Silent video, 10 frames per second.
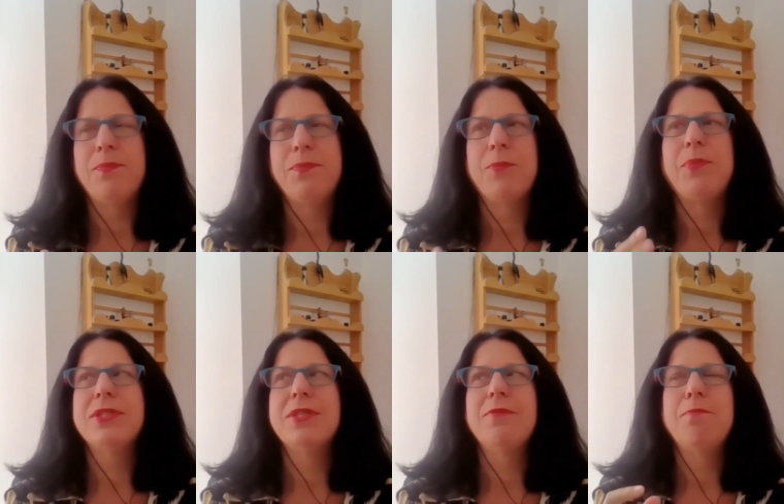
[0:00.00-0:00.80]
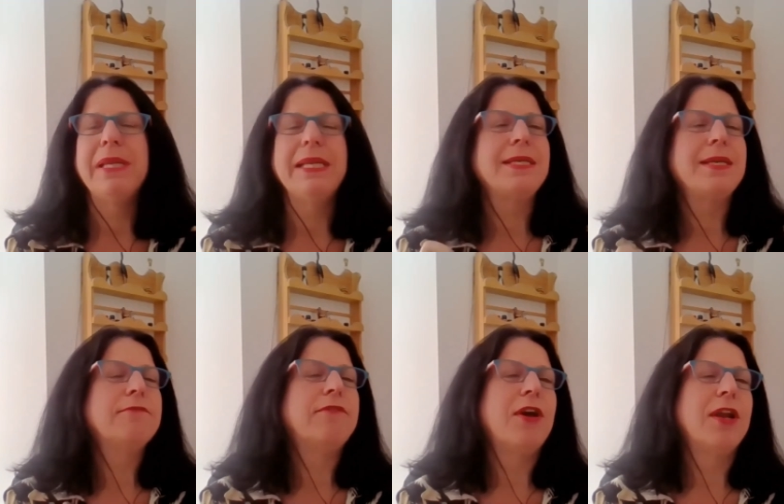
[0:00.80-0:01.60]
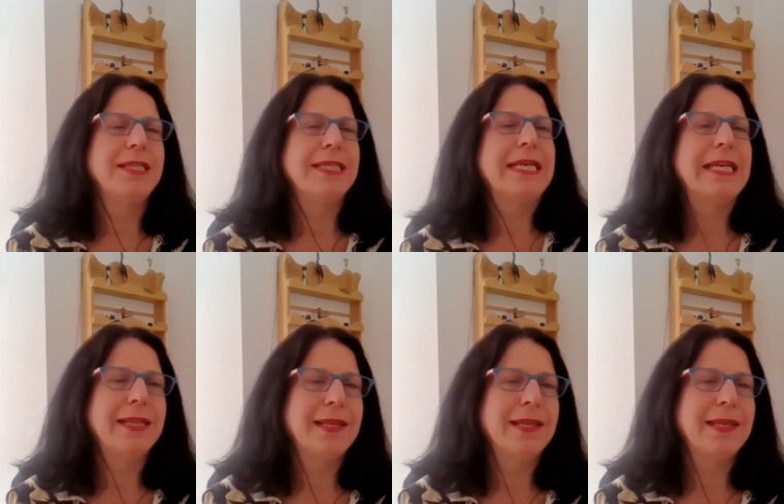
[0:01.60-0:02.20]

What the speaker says: the possibility of violence in it